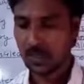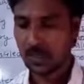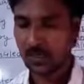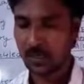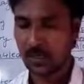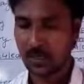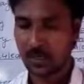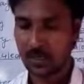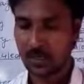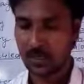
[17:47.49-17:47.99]

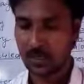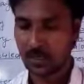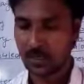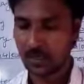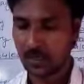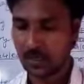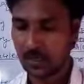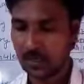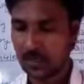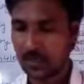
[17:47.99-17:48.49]

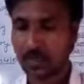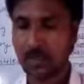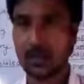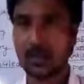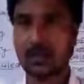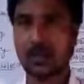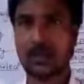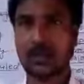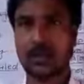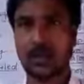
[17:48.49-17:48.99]

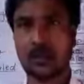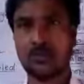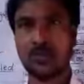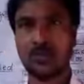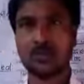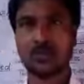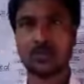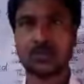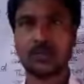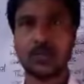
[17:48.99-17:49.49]
the
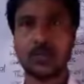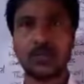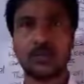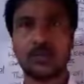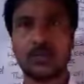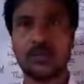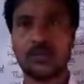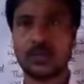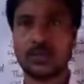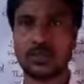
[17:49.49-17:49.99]
social
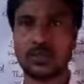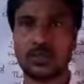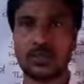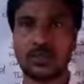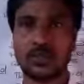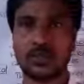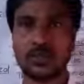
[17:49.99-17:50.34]
diversity.